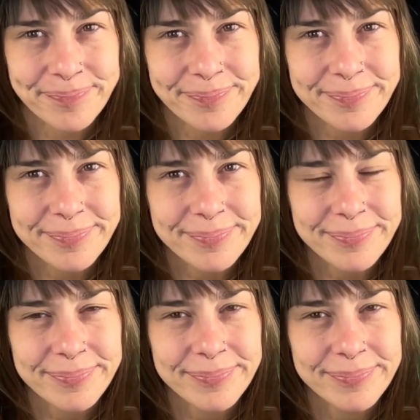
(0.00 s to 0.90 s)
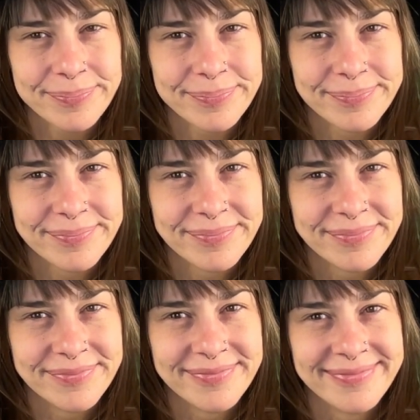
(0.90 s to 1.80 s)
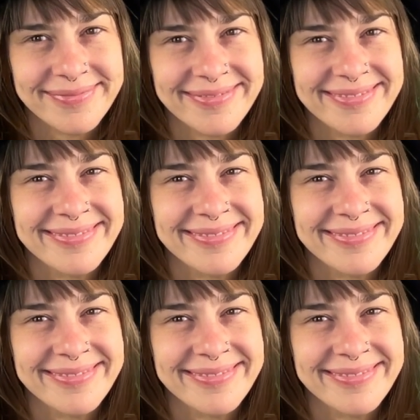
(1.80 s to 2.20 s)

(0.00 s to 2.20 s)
(no one is talking)